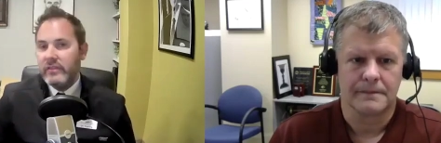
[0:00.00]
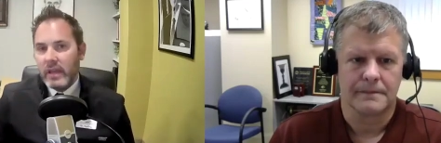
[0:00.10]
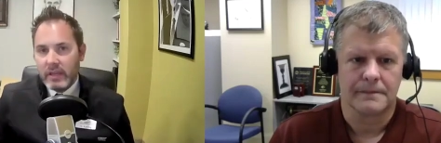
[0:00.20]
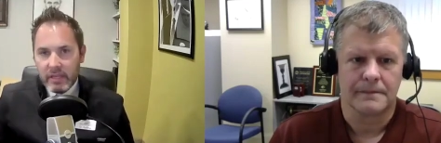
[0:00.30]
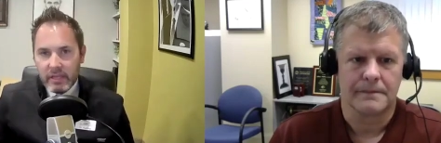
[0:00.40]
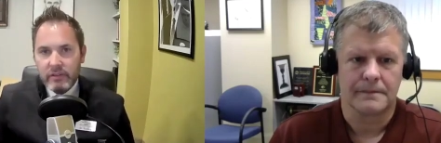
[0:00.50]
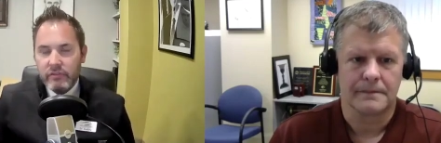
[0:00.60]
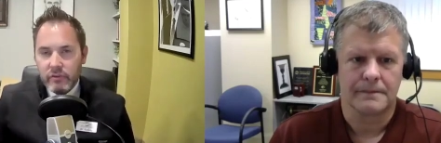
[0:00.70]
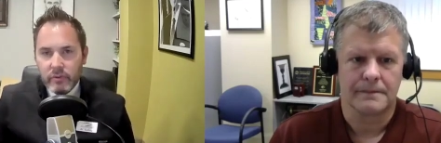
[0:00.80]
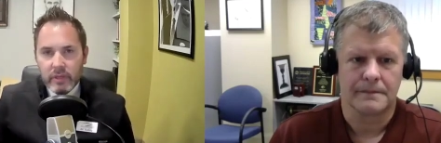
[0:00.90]
Speaker 1: Say a kid
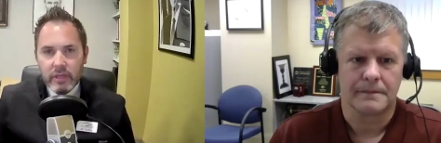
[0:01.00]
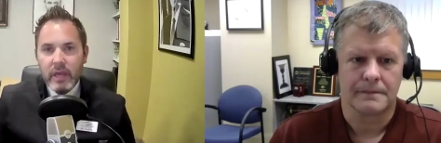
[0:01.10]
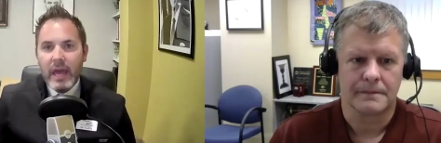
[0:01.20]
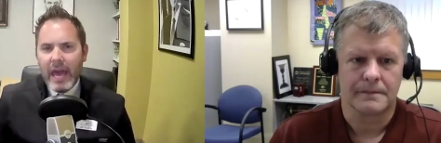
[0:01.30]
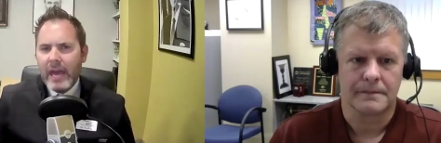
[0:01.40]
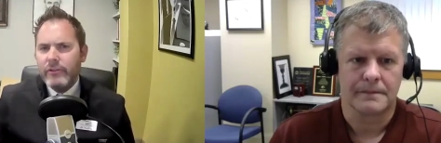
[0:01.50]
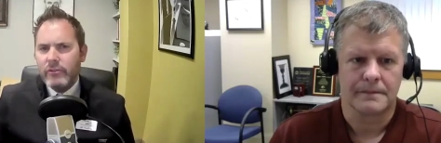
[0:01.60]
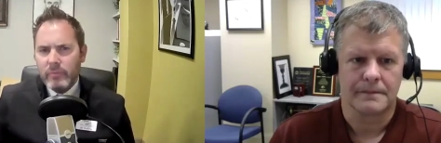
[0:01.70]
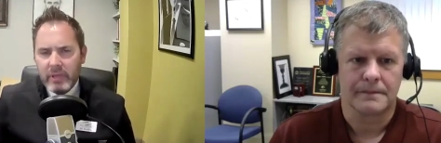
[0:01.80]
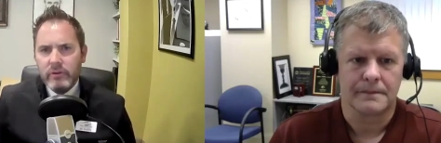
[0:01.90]
is doing
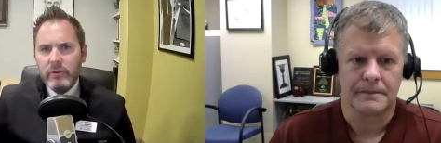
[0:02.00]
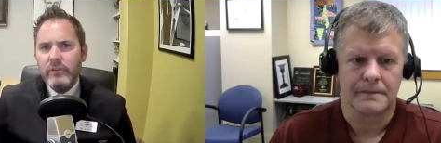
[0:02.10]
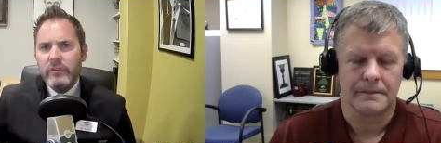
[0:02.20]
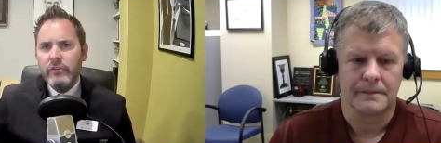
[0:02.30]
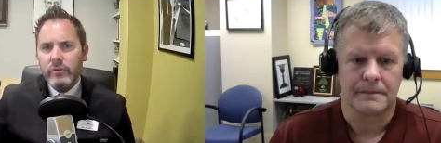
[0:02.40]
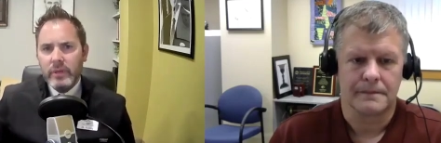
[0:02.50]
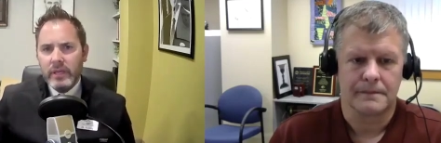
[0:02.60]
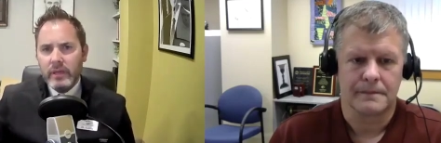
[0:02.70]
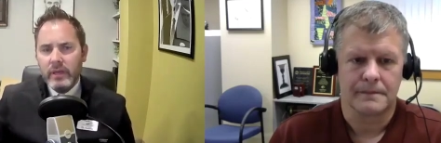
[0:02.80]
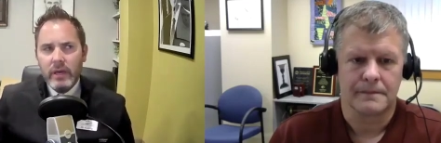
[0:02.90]
atropine or is
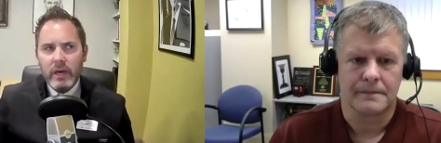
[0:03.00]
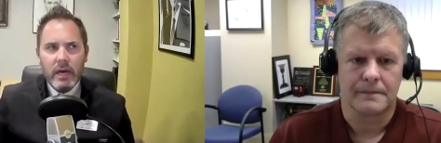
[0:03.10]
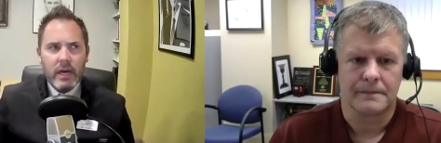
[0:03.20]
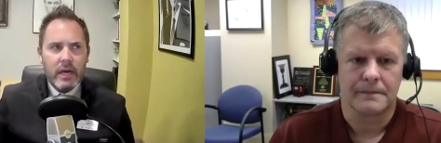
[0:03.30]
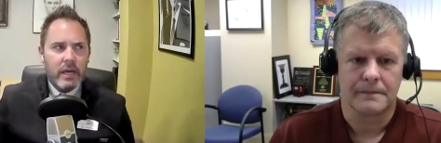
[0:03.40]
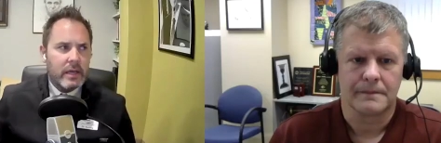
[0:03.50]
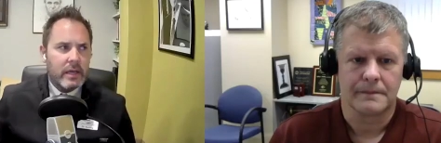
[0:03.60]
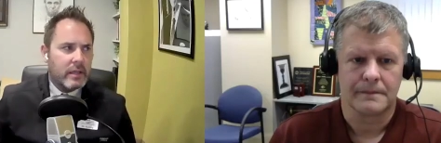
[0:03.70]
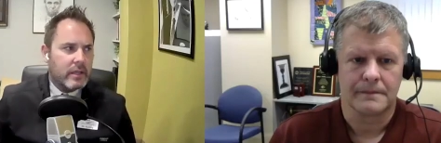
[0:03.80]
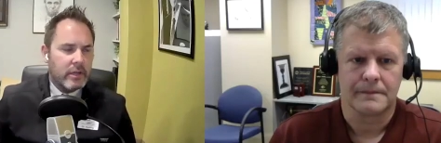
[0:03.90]
doing,
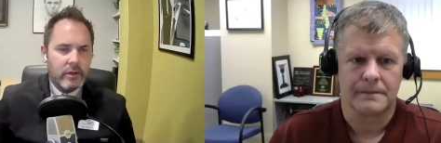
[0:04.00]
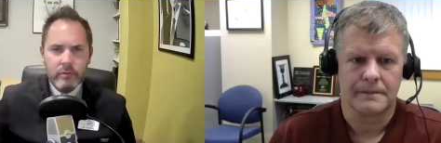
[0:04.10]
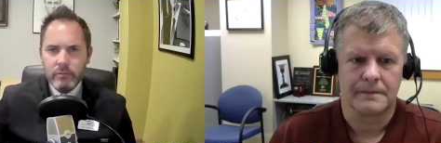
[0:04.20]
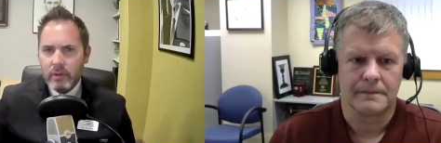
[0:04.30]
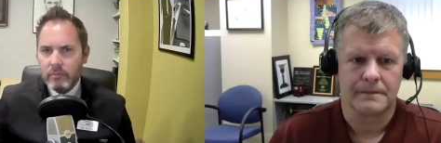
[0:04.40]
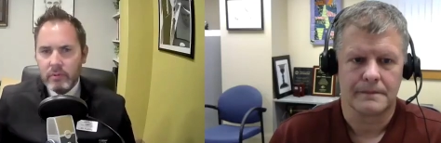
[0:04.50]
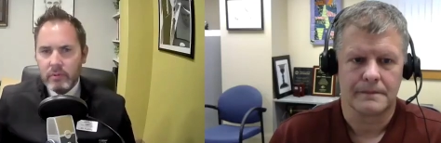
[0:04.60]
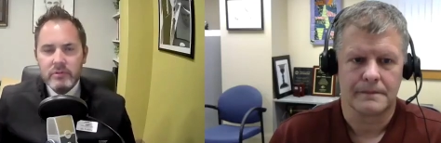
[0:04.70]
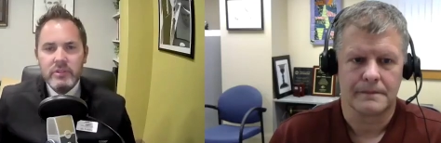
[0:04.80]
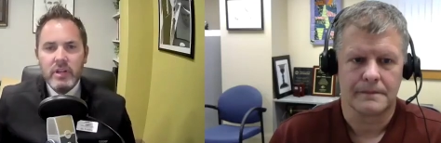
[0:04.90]
uh, you know, uh,
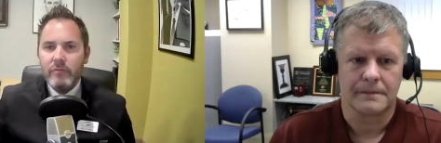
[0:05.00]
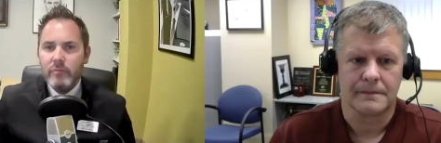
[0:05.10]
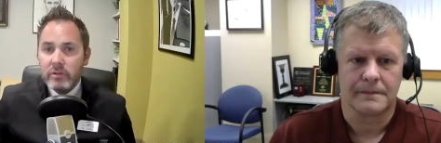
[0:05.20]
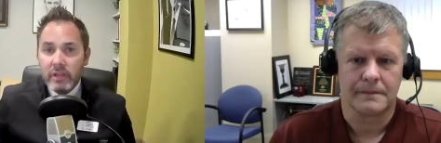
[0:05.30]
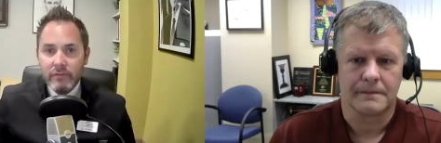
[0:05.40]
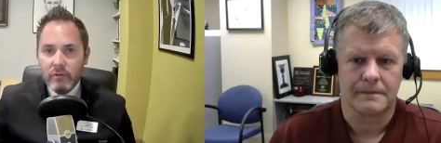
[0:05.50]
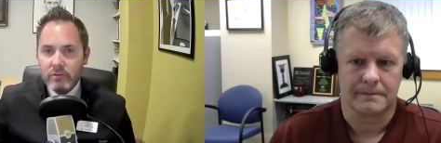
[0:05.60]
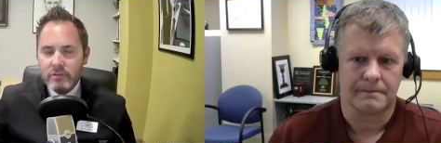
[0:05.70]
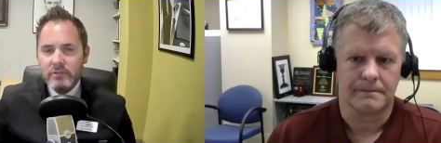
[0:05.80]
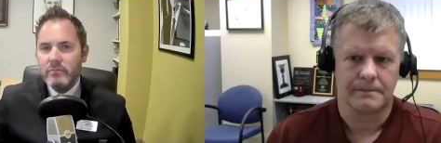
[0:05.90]
soft
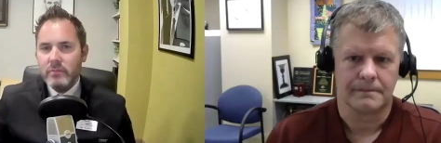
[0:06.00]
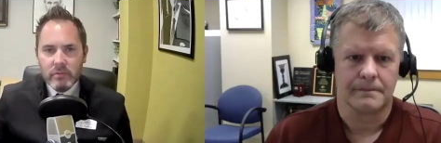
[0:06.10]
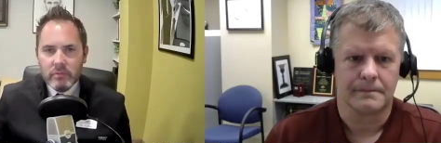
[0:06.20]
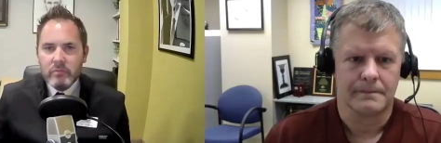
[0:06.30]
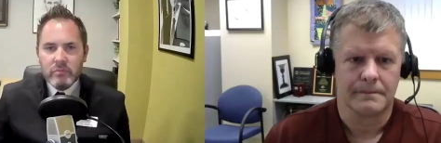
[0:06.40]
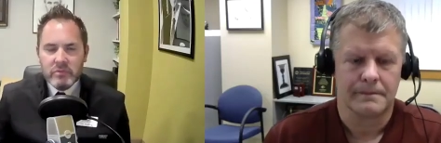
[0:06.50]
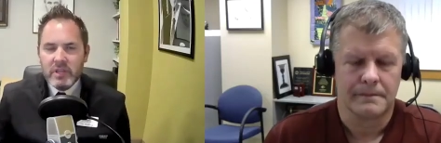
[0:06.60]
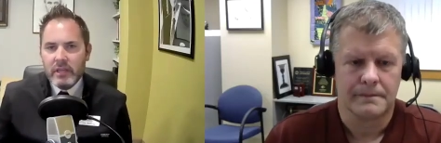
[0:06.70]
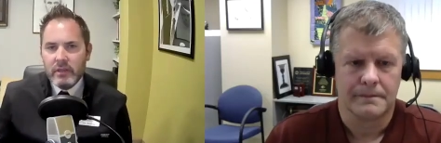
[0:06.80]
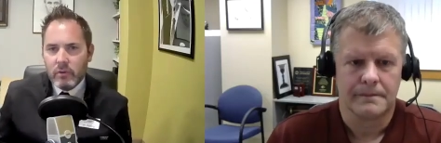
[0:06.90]
multifocals, mm,
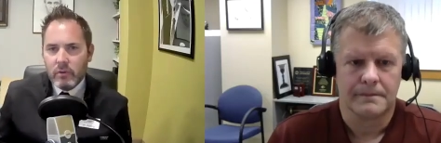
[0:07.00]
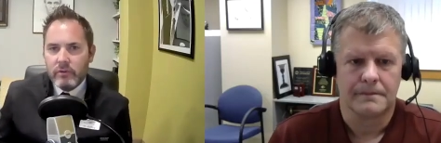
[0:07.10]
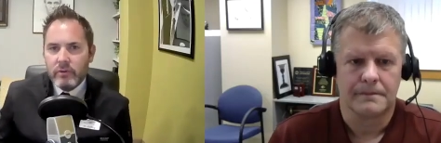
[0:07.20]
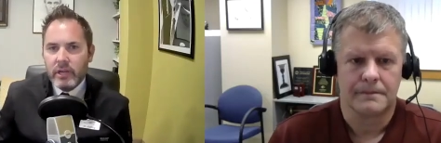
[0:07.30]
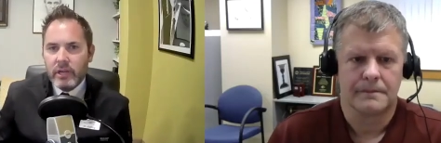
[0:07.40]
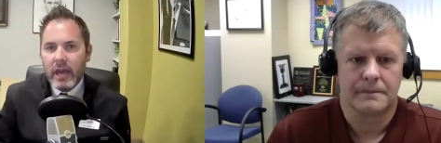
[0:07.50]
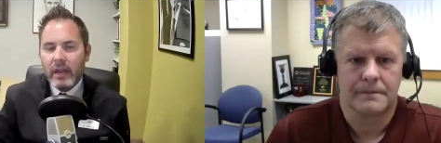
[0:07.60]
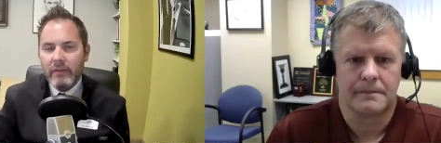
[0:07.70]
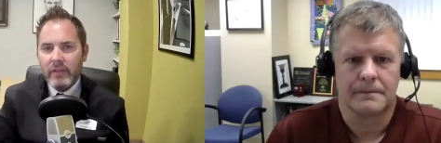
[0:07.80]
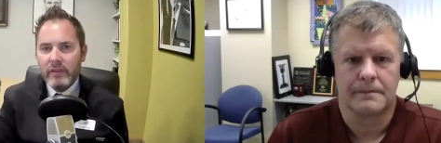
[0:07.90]
taking orthocaria
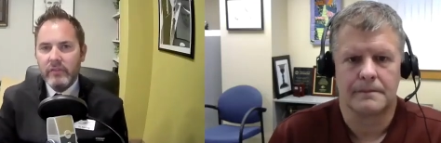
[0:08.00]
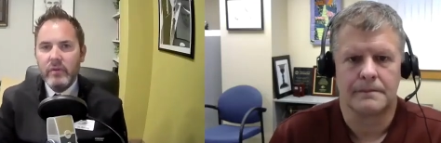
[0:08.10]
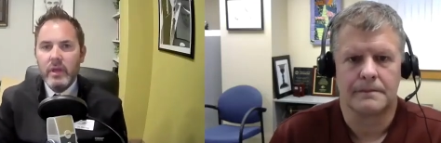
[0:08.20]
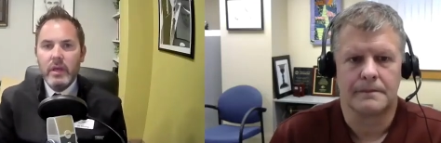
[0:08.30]
out of this.